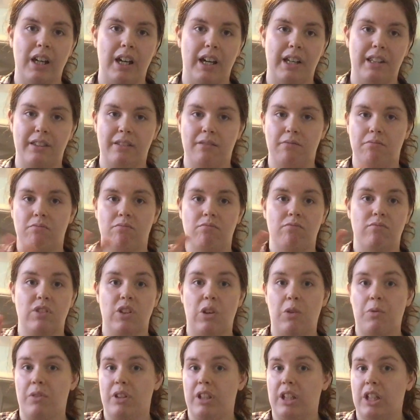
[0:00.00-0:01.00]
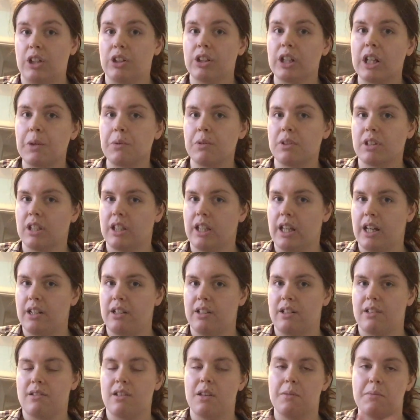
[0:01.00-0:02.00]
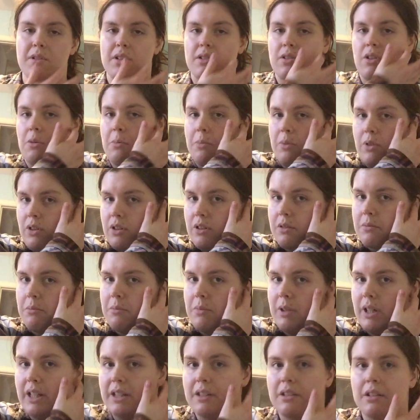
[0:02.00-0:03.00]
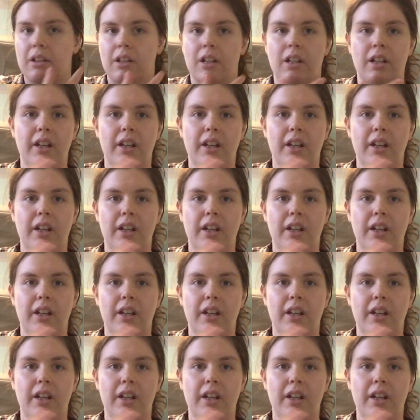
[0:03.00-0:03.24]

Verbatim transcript: I don't really agree with a lot of the tips in her book, but